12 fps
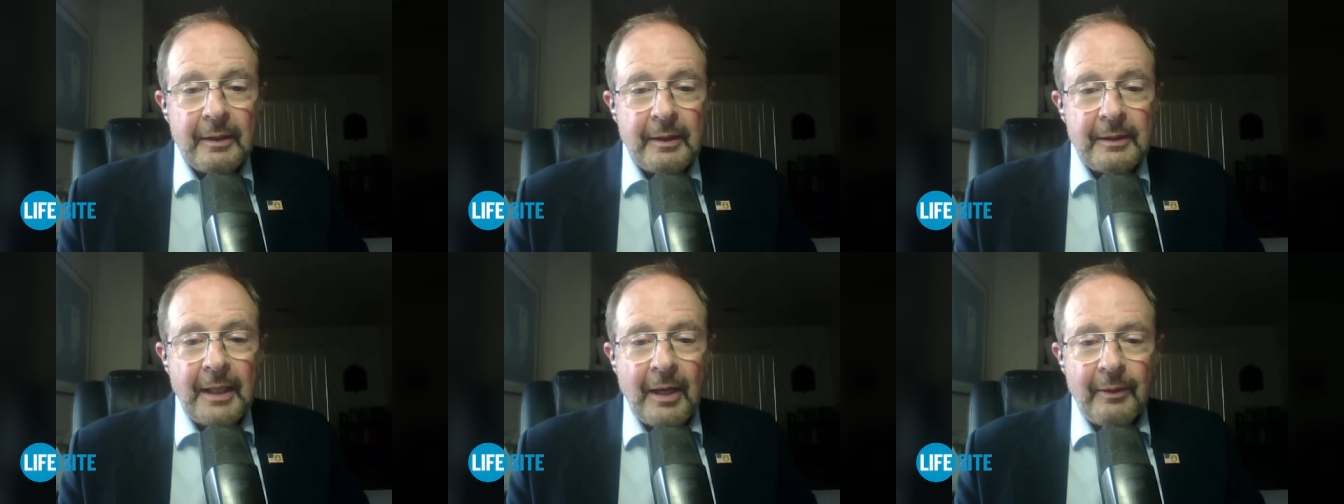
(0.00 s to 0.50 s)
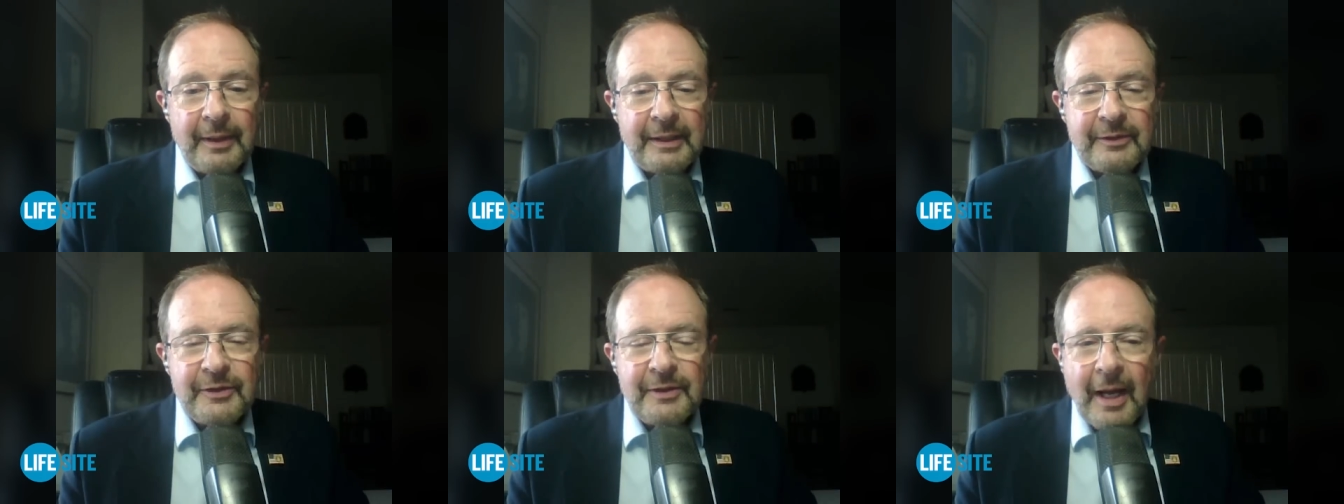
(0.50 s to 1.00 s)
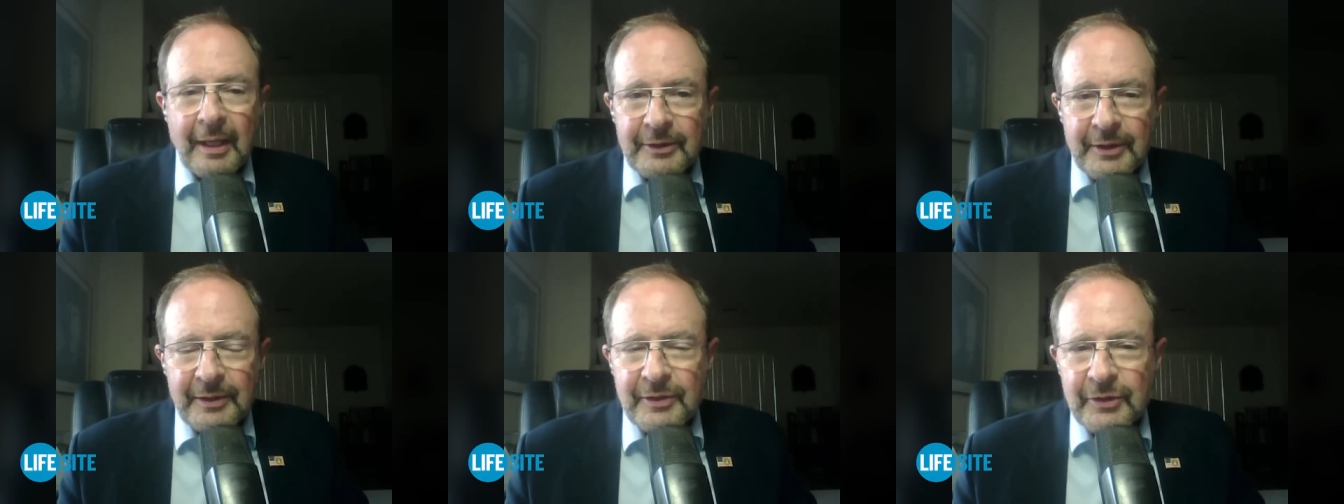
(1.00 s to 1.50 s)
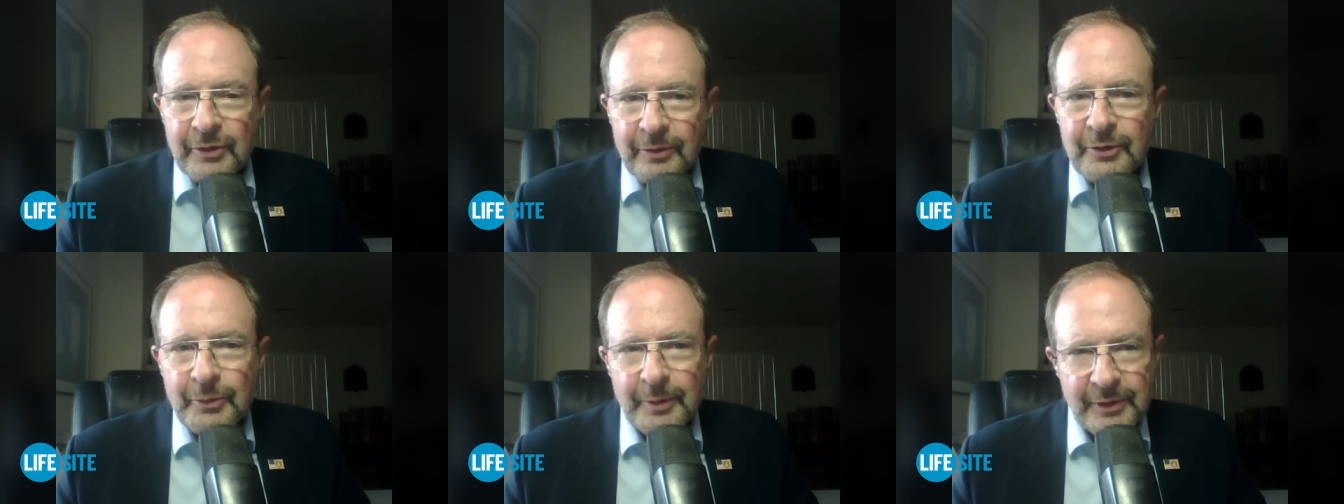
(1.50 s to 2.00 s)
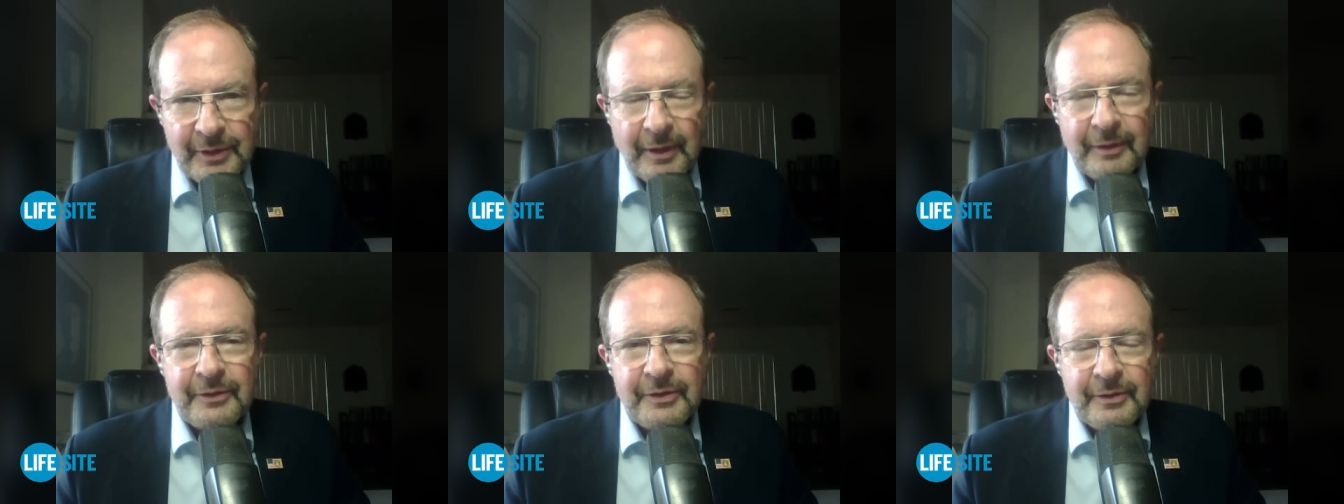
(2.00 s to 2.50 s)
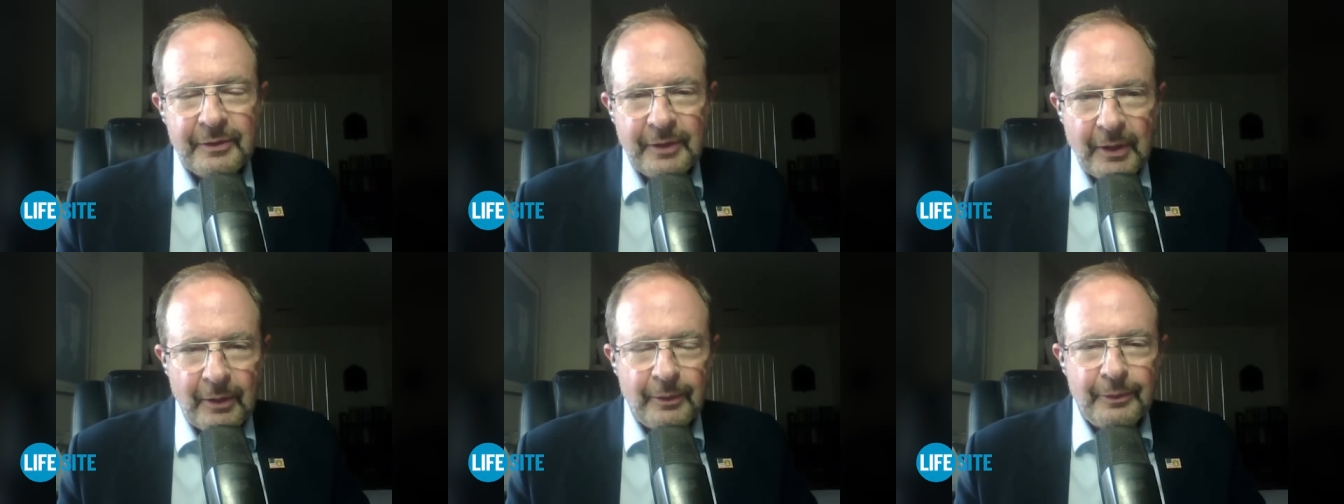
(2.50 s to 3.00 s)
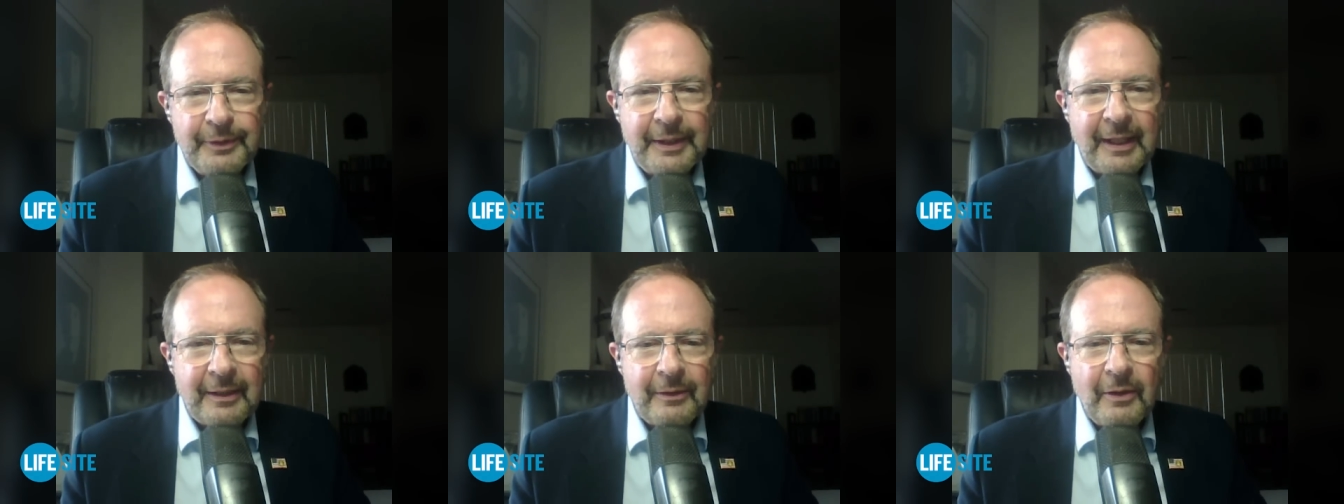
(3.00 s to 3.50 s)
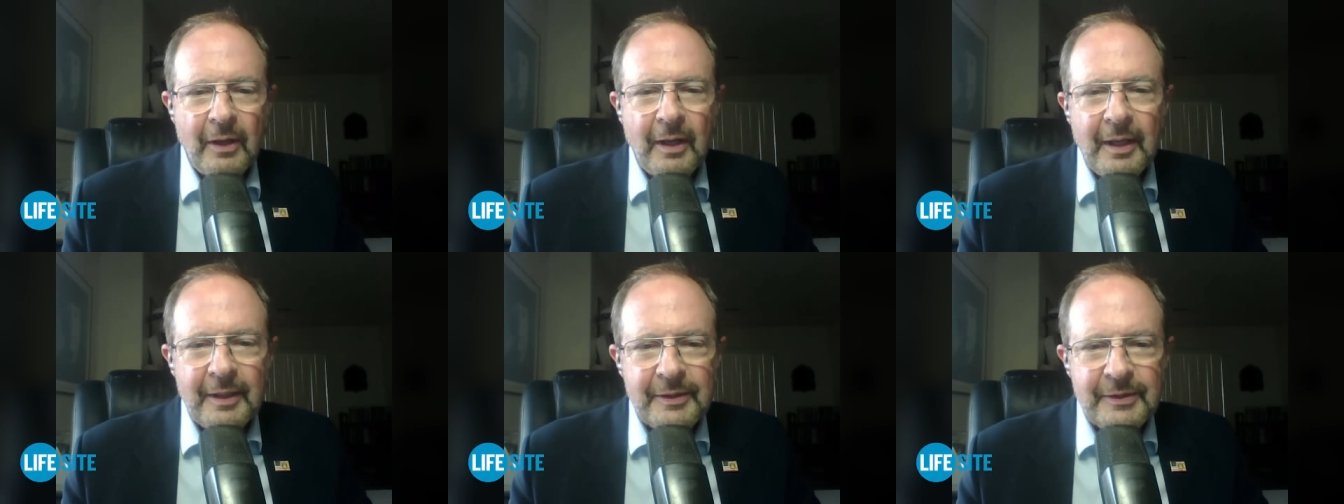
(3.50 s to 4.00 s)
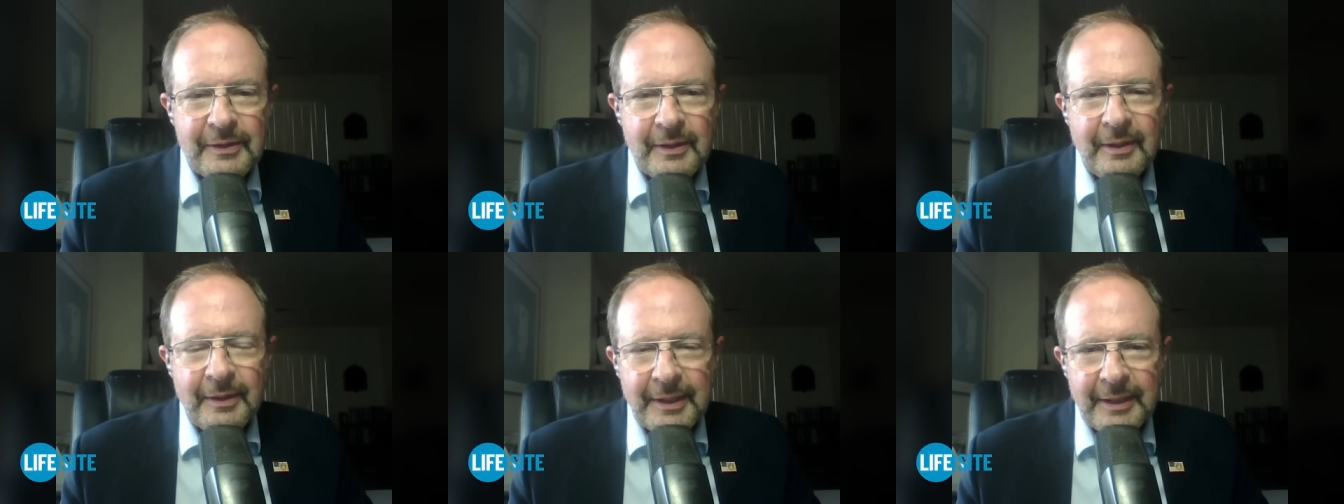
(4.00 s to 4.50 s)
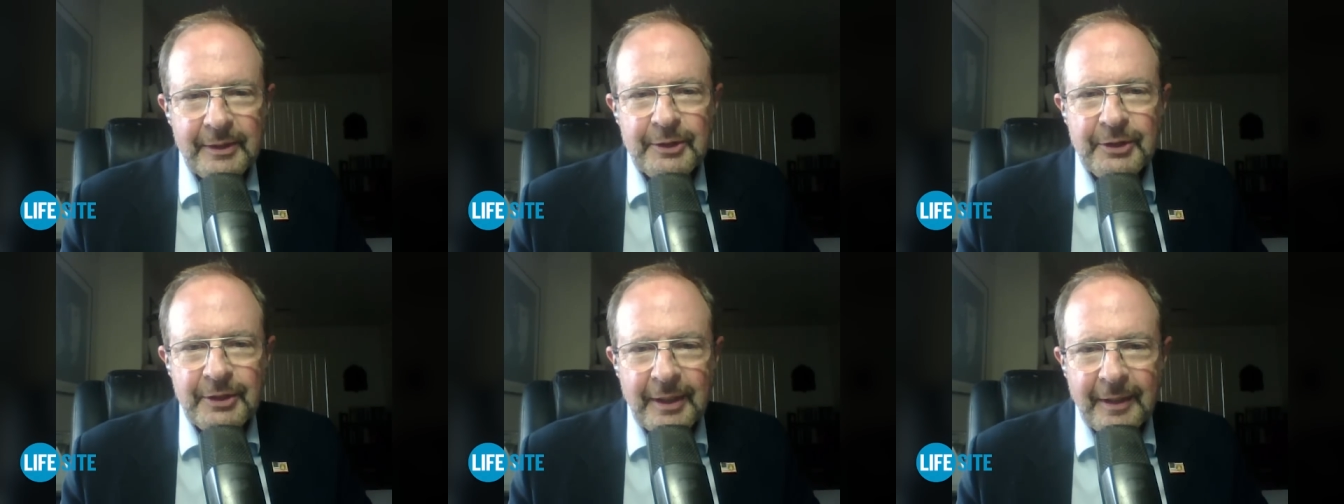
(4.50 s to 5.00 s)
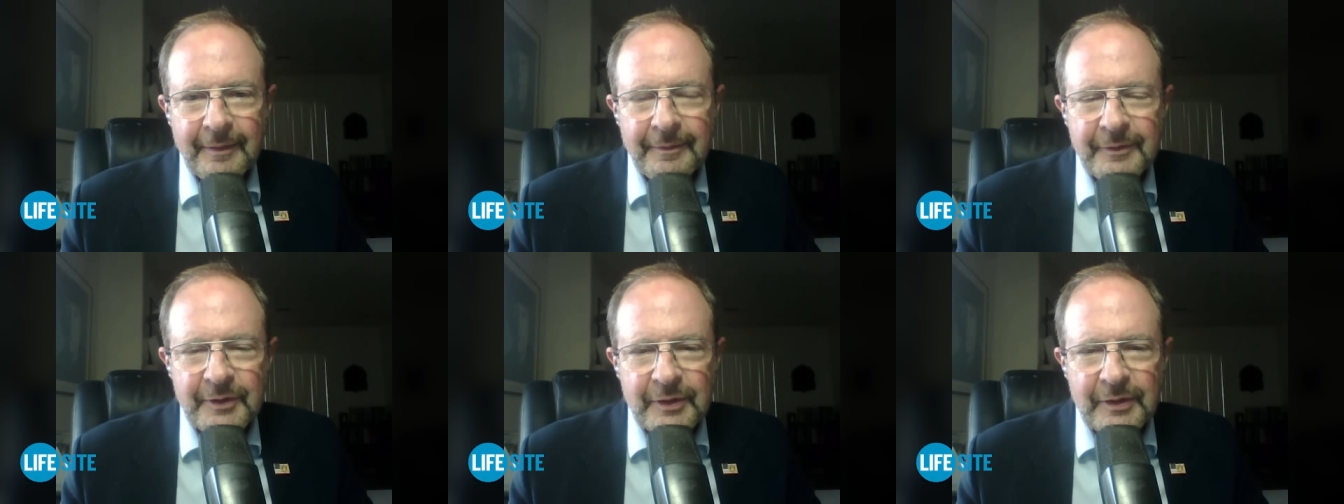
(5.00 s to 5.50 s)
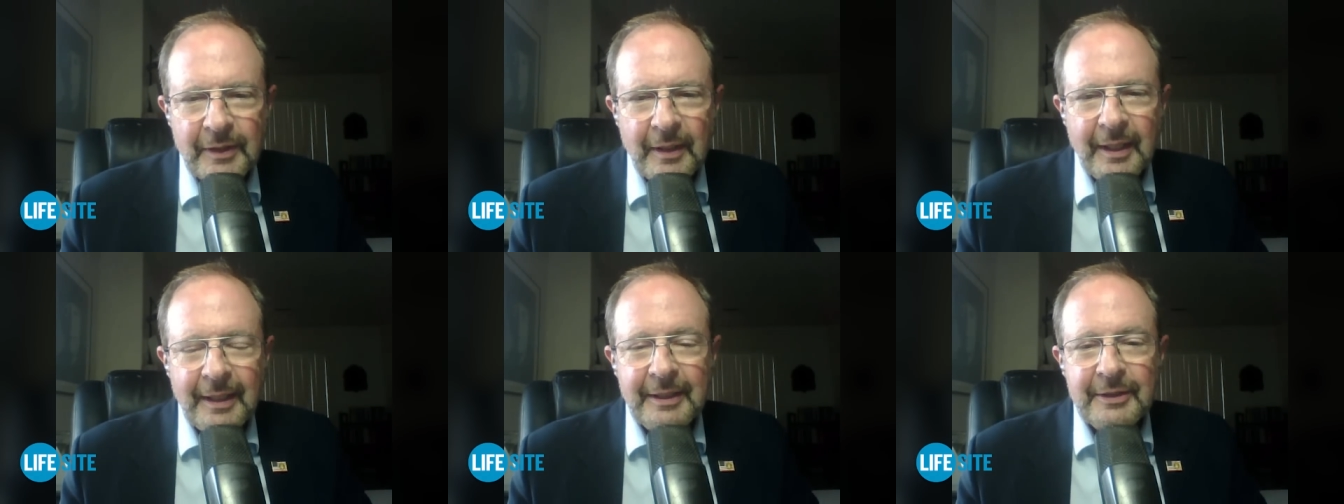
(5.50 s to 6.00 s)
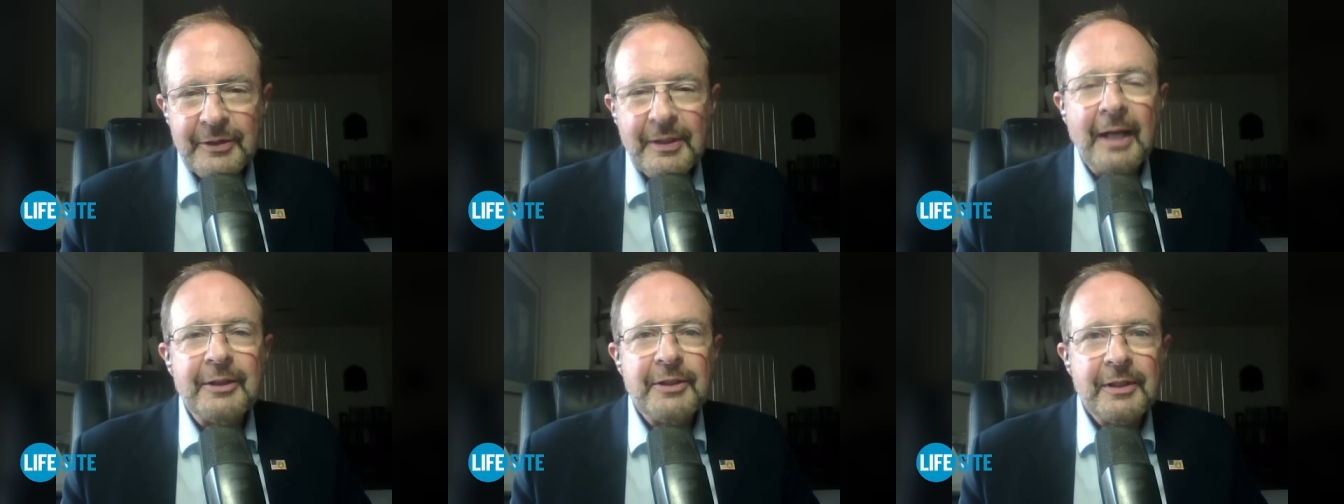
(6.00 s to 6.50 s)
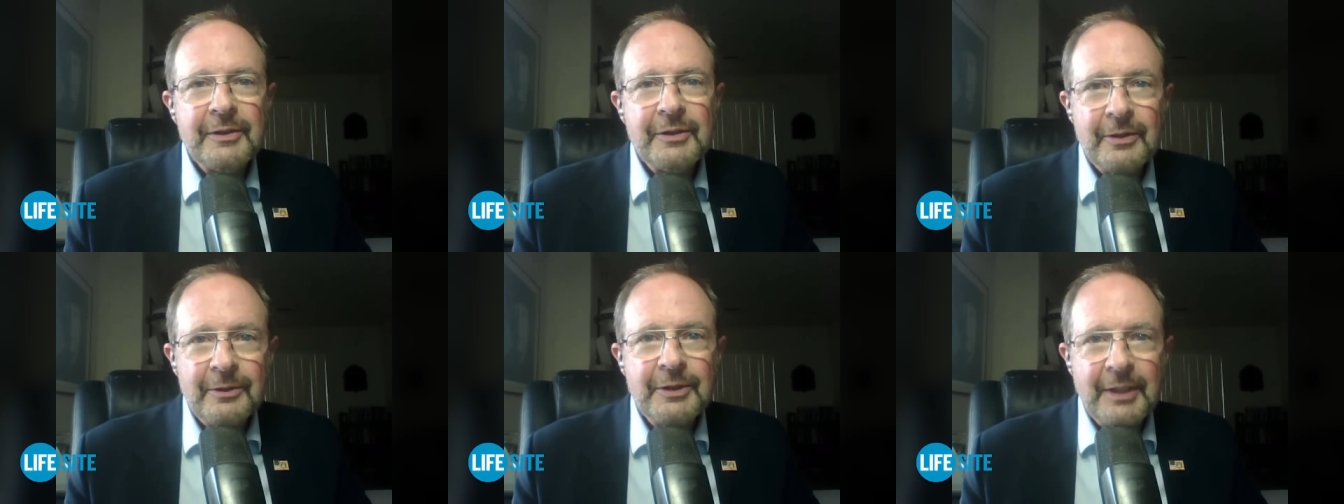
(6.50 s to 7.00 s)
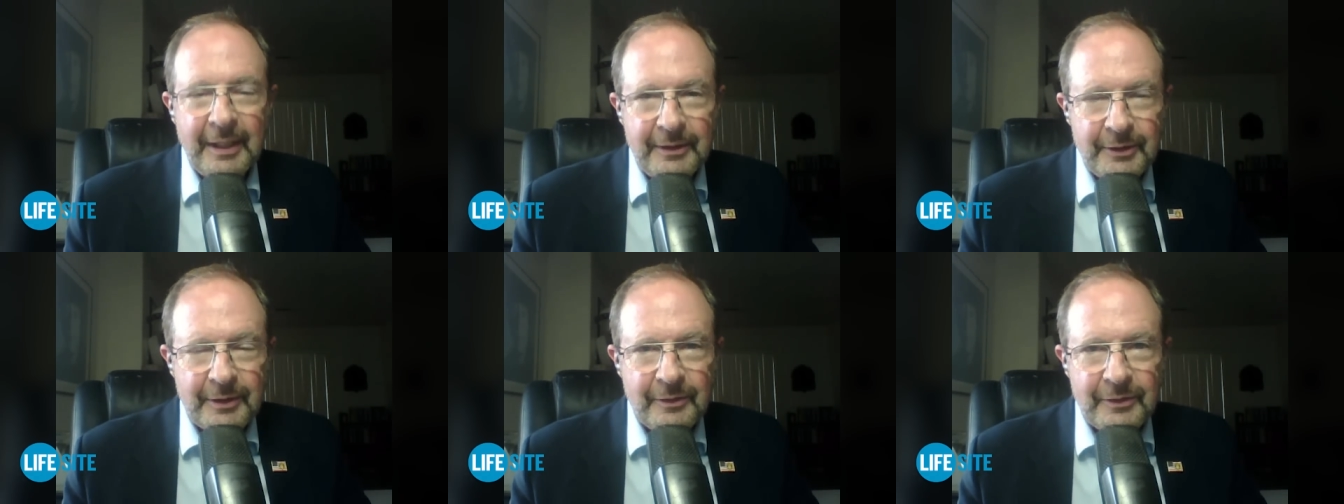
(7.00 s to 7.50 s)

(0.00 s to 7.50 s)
Now, it's not just search results, though, that cause these shifts, and it's not just search engines.